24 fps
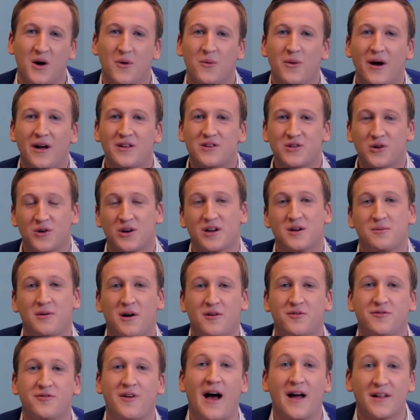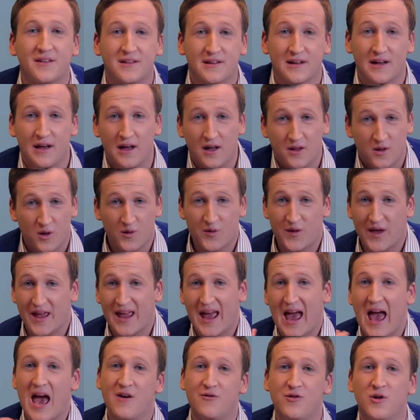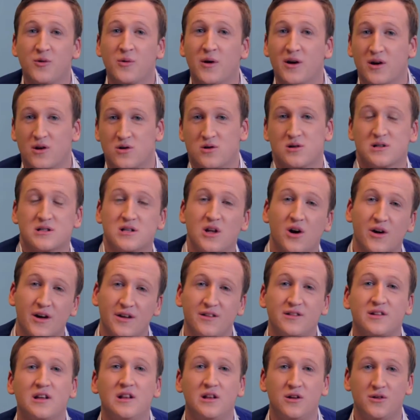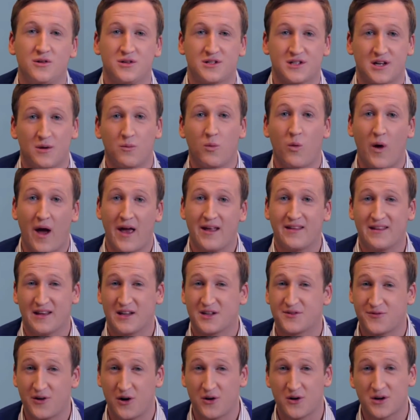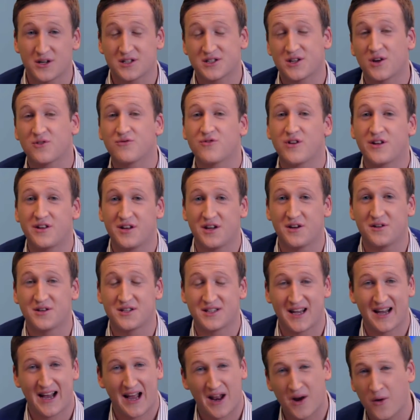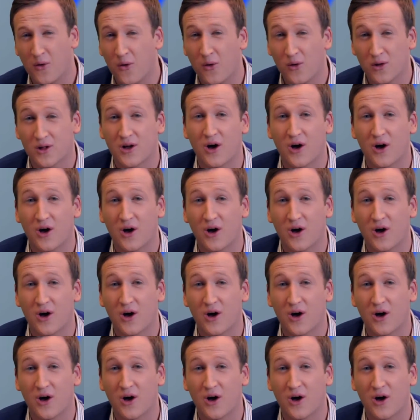We're talking about fat, the thing everyone who's looking to lose some weight is focused on reducing at all